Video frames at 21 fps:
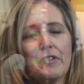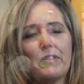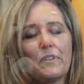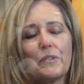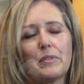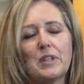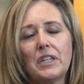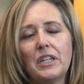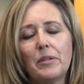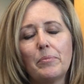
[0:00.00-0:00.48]

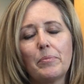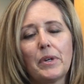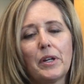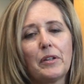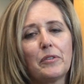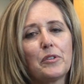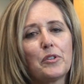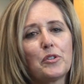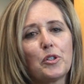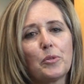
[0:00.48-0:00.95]
even
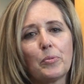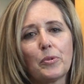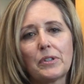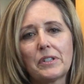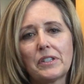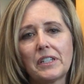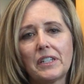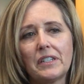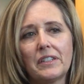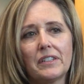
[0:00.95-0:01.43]
emailed the
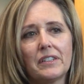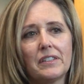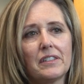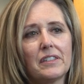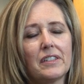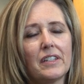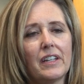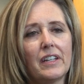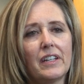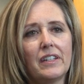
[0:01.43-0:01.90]
superintendent
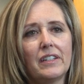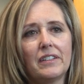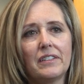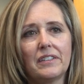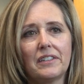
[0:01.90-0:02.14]
saying,